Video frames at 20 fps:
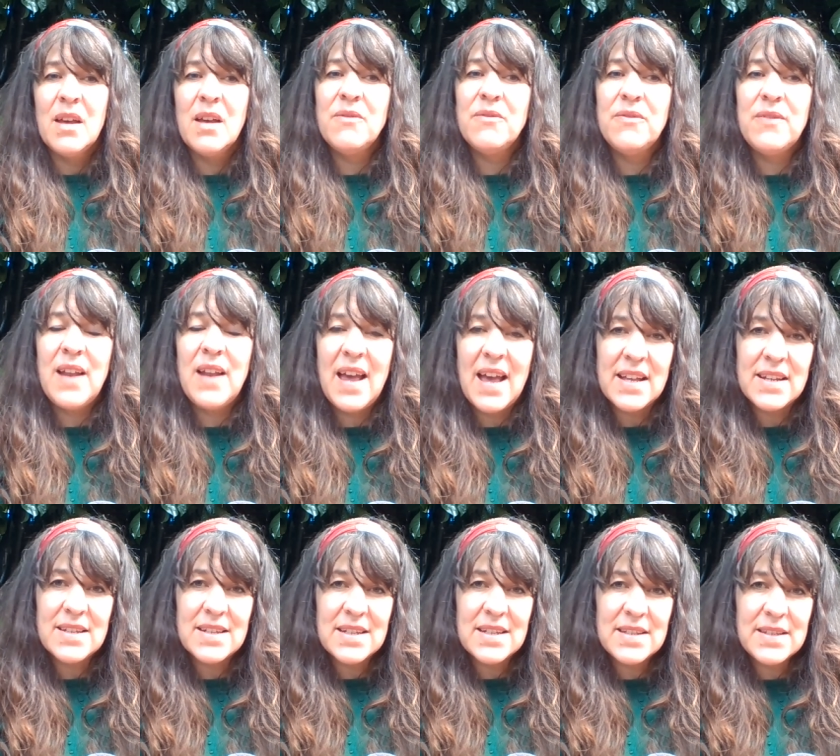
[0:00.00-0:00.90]
Her
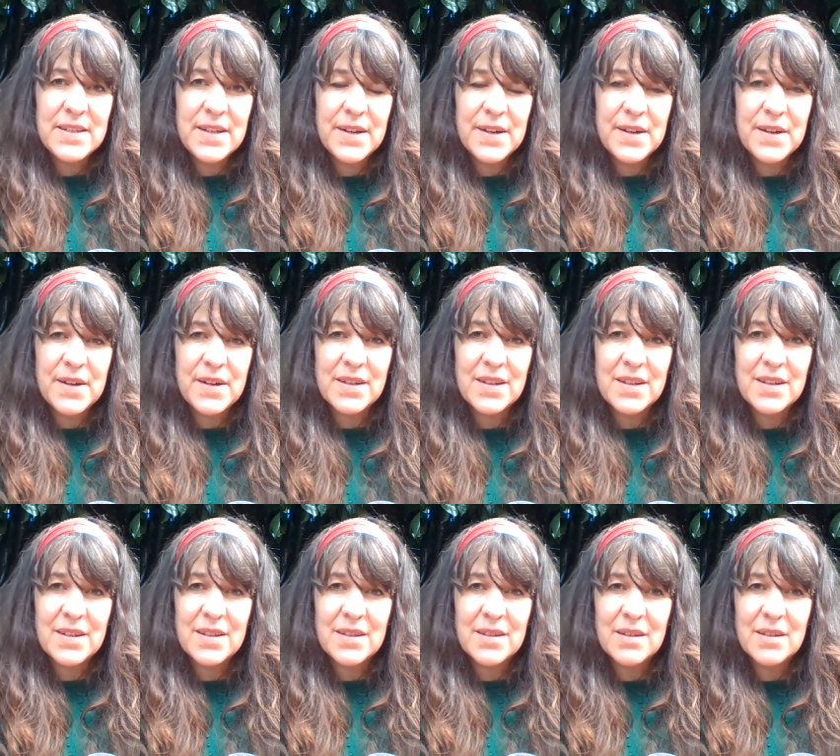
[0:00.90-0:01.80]
flat is dark,
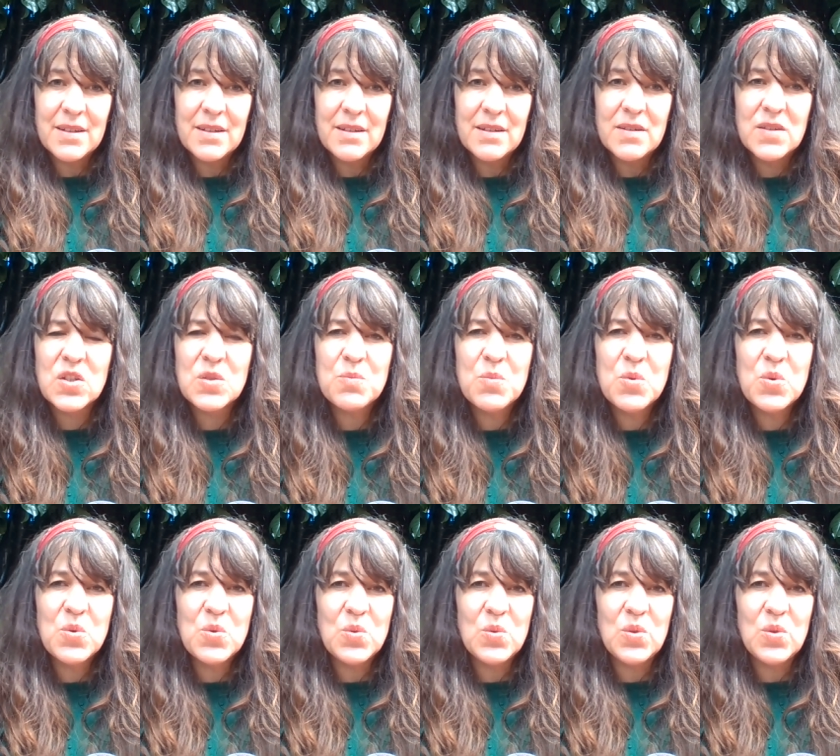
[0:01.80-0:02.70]

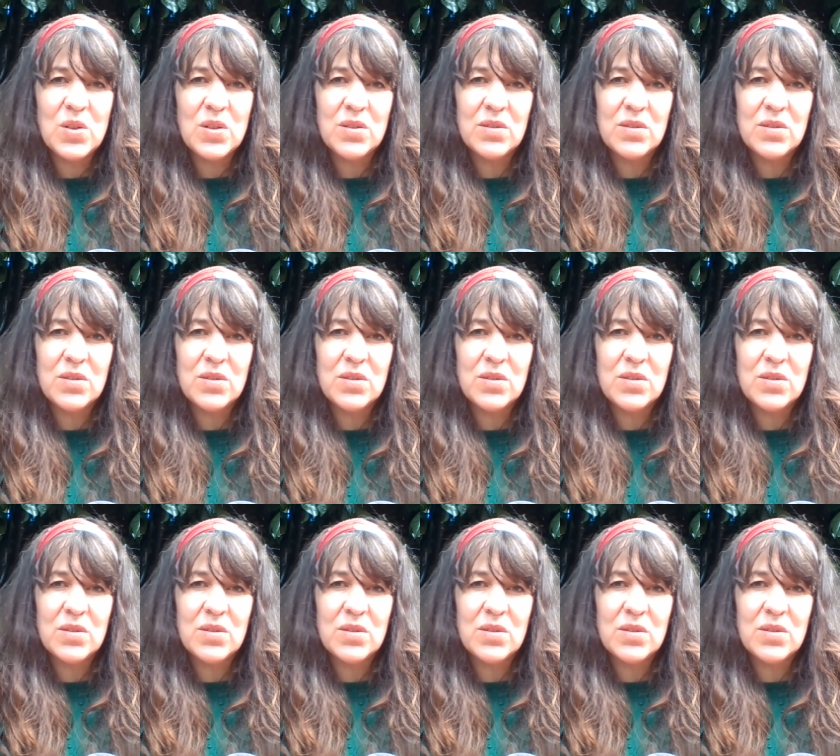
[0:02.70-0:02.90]
small,